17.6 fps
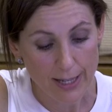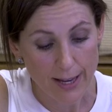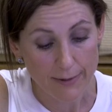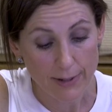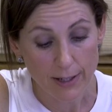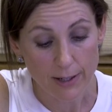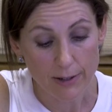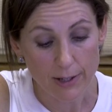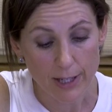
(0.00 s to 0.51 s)
have
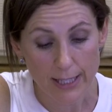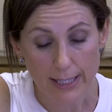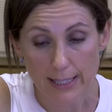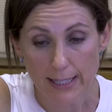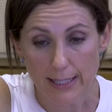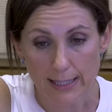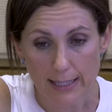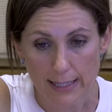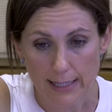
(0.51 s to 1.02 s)

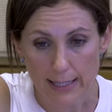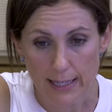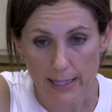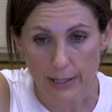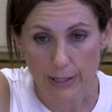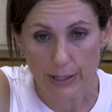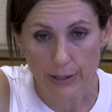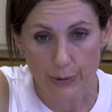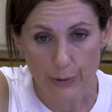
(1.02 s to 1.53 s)
increased since the
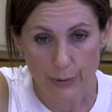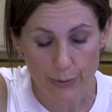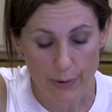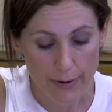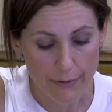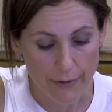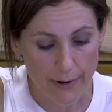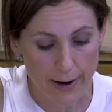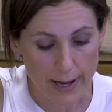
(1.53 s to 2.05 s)
EU
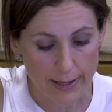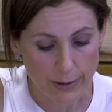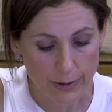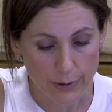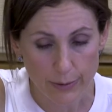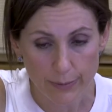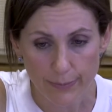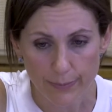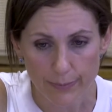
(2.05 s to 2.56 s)

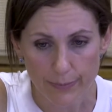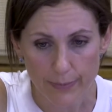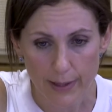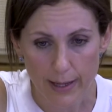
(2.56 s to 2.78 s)
referendum.